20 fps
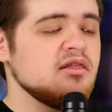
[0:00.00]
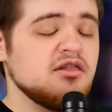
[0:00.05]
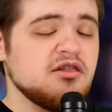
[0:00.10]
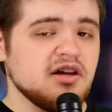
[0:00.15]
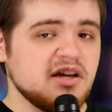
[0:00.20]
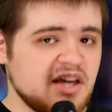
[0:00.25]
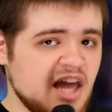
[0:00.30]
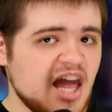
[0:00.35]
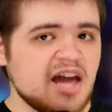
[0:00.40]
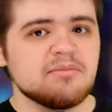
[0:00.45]

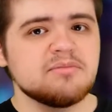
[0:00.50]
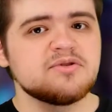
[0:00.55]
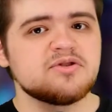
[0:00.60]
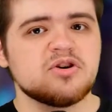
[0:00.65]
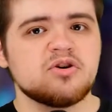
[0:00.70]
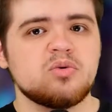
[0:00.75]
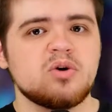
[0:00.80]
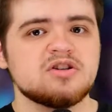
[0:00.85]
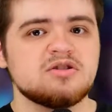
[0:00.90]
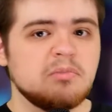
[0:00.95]
The games
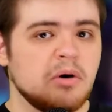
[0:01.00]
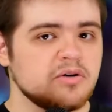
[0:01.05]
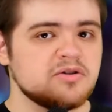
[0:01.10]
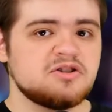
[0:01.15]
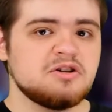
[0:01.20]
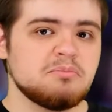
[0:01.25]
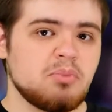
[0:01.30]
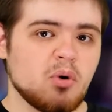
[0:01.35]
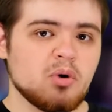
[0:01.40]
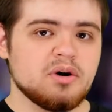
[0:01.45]
are what's
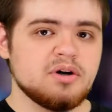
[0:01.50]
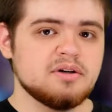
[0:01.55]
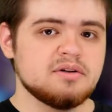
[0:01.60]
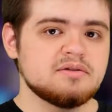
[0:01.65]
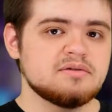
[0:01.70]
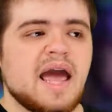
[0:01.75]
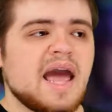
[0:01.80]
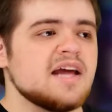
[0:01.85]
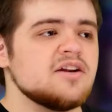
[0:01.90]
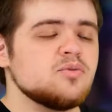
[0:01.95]
most important,
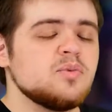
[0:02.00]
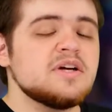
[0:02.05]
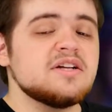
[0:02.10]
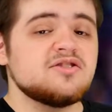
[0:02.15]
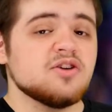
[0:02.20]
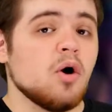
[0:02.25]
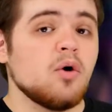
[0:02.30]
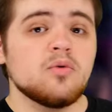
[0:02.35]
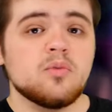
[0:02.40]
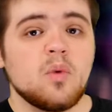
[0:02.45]
and we
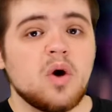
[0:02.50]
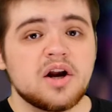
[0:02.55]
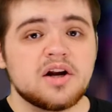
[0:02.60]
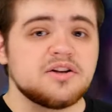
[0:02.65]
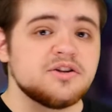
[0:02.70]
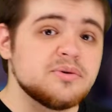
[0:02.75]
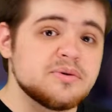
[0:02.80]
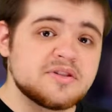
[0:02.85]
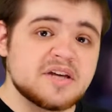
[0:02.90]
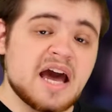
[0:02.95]
don't want to
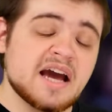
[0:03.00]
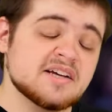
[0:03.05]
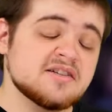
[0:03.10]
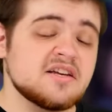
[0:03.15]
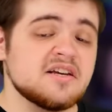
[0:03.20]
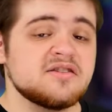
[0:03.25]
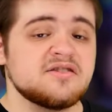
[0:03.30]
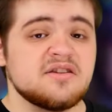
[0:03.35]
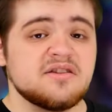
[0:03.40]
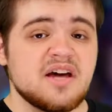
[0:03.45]
lose
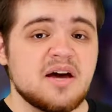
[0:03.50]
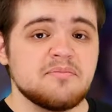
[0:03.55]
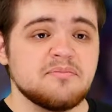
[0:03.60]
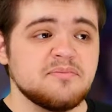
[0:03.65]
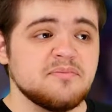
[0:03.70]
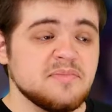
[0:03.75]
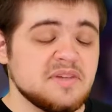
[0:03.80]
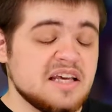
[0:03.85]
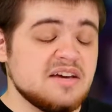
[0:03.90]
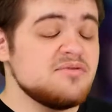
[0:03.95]
access to them,
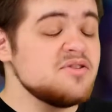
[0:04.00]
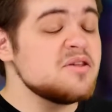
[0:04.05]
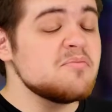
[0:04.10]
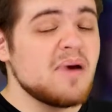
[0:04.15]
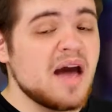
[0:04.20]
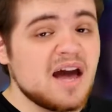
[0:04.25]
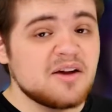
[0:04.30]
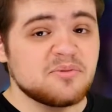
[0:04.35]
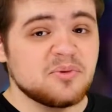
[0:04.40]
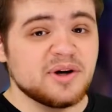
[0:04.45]
even the
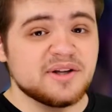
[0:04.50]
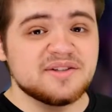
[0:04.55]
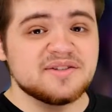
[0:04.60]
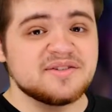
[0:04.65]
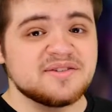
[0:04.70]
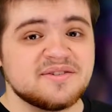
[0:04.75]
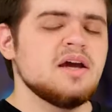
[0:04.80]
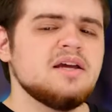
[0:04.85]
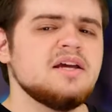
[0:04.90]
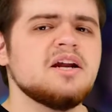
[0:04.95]
bad
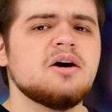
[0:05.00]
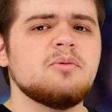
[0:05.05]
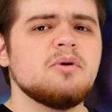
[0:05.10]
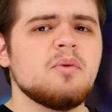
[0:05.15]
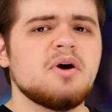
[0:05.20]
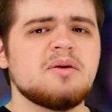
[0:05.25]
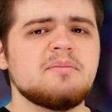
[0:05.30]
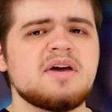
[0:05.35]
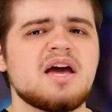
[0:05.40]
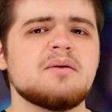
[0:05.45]
ones. You know, we
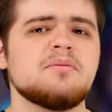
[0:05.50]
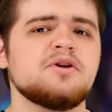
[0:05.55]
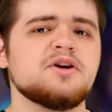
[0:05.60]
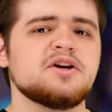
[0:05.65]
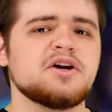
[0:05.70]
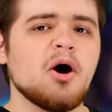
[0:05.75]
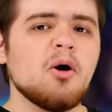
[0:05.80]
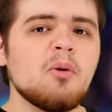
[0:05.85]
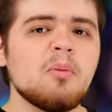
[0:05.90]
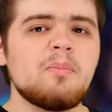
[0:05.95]
want to be able to
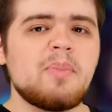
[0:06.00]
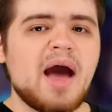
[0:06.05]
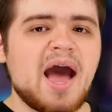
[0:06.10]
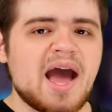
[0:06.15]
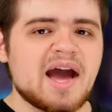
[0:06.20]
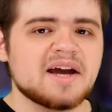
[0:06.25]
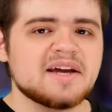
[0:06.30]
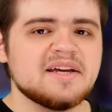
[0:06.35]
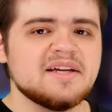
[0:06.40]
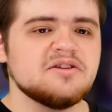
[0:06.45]
go
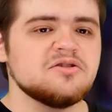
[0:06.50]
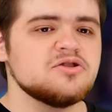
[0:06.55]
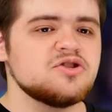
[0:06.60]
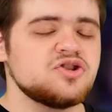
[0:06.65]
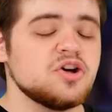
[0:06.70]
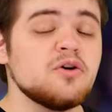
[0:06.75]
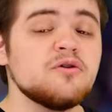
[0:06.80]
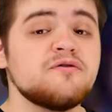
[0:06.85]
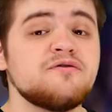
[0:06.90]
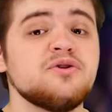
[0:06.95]
back and
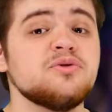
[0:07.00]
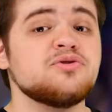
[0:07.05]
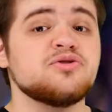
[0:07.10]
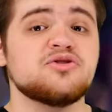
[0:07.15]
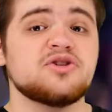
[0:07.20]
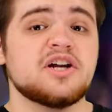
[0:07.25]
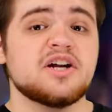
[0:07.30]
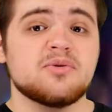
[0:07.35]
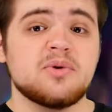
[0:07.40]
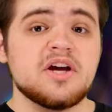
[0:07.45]
show future
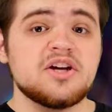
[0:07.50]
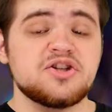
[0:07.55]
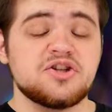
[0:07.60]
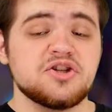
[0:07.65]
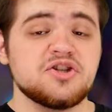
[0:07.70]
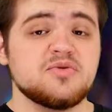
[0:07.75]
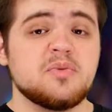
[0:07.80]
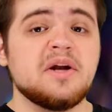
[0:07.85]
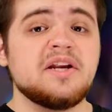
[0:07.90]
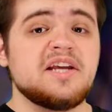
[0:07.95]

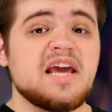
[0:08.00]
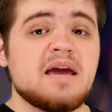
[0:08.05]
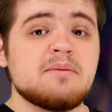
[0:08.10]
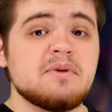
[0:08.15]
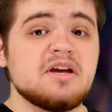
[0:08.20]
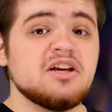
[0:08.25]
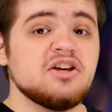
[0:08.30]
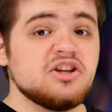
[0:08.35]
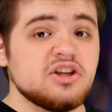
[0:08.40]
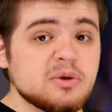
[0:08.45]
generations what
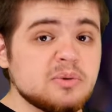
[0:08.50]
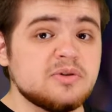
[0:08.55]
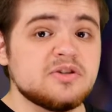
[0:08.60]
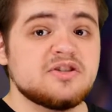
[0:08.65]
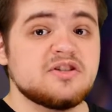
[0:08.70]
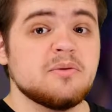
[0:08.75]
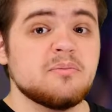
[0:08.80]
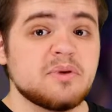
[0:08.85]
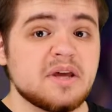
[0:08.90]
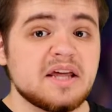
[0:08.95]
gaming
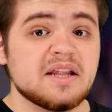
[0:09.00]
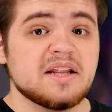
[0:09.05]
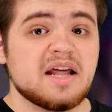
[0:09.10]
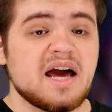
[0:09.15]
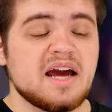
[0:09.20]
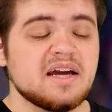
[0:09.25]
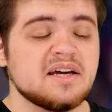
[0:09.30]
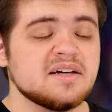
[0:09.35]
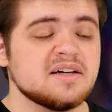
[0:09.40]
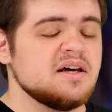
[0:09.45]
used to be
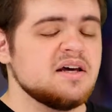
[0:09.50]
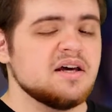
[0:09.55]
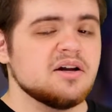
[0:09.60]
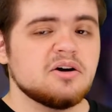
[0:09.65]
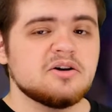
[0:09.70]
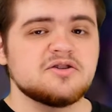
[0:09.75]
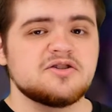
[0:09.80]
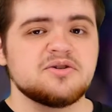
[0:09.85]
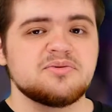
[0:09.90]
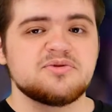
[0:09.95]
like. It
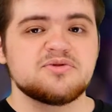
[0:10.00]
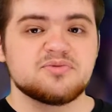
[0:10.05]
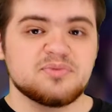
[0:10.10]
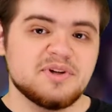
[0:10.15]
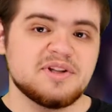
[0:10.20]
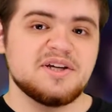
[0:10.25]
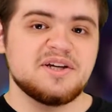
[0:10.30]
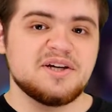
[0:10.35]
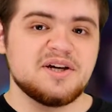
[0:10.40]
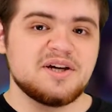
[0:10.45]
also is
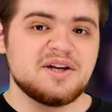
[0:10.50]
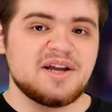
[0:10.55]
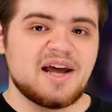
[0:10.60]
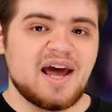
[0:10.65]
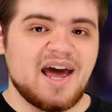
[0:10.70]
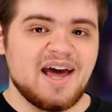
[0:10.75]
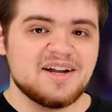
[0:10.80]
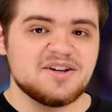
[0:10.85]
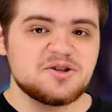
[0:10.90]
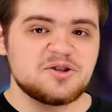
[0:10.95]
really good
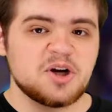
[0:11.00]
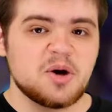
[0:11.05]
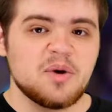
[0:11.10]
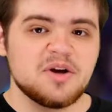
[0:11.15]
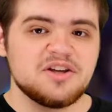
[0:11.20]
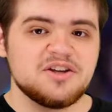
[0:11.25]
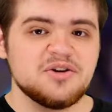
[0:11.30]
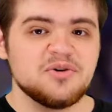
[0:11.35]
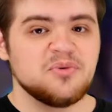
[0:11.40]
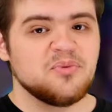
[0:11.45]
at
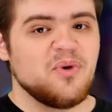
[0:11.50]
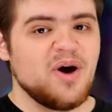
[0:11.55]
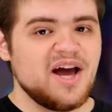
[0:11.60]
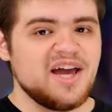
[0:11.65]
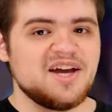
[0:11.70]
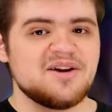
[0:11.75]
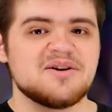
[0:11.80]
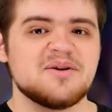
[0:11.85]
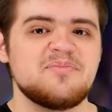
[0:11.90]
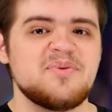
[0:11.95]
showing you why
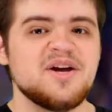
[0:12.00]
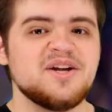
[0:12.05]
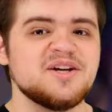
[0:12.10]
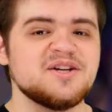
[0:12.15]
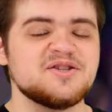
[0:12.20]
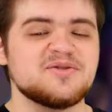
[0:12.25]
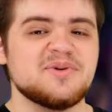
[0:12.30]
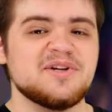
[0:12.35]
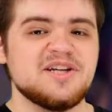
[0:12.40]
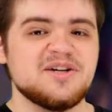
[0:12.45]
your
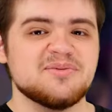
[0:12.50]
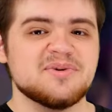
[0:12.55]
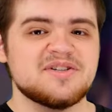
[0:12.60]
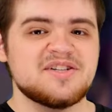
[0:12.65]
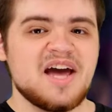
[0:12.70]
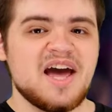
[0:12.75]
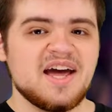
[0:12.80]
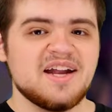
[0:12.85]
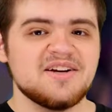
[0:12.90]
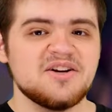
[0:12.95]
opinions when you were
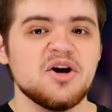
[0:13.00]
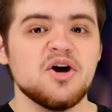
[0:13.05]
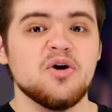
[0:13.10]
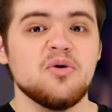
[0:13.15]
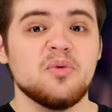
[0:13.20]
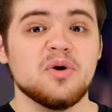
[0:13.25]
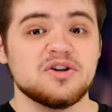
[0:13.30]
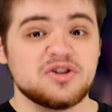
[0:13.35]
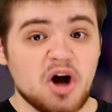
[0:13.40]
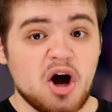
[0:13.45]
10
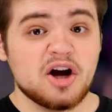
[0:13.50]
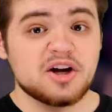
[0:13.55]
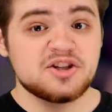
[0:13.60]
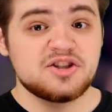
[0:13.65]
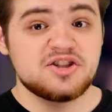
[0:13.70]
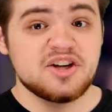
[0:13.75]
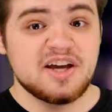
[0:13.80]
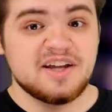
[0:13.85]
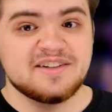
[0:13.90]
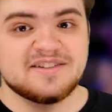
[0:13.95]
were dog
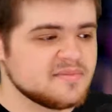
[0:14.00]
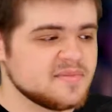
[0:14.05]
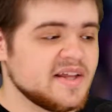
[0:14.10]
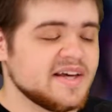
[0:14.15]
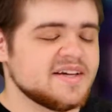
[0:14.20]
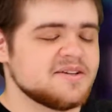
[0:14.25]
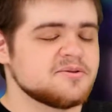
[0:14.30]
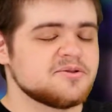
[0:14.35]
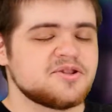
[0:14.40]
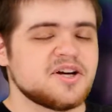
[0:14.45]
shit.
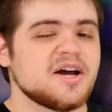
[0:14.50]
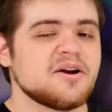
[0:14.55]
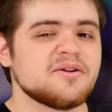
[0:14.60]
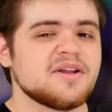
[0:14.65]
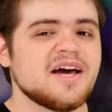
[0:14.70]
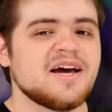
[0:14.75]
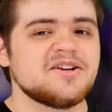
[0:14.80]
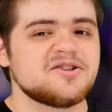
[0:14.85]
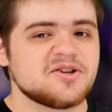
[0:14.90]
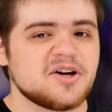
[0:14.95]
Like, Shadow
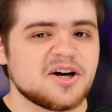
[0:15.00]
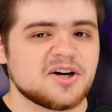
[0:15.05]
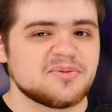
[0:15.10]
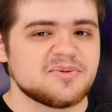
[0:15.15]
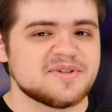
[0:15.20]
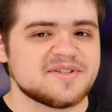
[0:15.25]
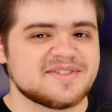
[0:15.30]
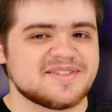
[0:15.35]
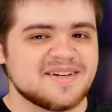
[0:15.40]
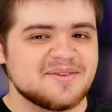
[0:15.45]
the Hedgehog
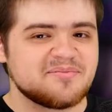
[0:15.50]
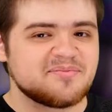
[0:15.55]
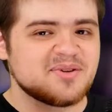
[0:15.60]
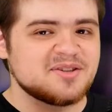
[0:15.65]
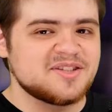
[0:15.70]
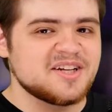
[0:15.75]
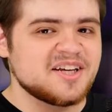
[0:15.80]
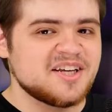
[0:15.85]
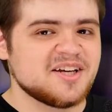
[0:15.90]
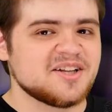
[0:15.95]
was a
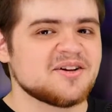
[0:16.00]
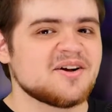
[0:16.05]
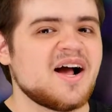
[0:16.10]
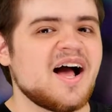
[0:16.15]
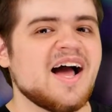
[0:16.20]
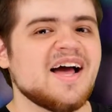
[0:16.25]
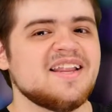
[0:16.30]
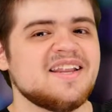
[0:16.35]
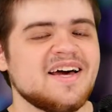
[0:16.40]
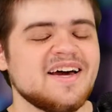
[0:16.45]
particular
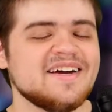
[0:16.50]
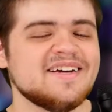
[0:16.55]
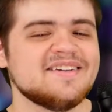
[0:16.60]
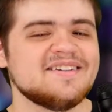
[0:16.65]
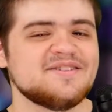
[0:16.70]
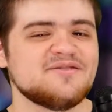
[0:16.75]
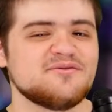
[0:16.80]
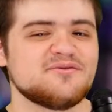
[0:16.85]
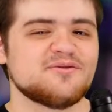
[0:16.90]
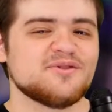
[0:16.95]
highlight
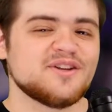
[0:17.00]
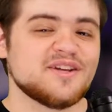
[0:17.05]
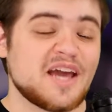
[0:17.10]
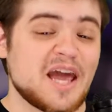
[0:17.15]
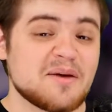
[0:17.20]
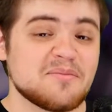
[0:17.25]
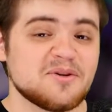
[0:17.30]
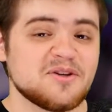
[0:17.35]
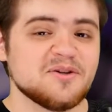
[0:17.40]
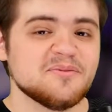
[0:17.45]
for the
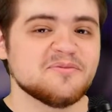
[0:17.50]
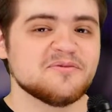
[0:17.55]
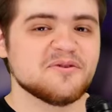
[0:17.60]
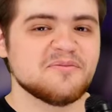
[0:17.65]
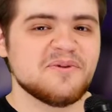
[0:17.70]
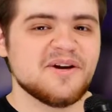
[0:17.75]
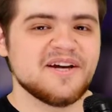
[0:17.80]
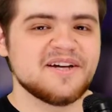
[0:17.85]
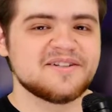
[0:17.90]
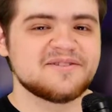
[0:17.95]
GameCube for
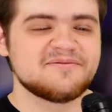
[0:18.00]
me.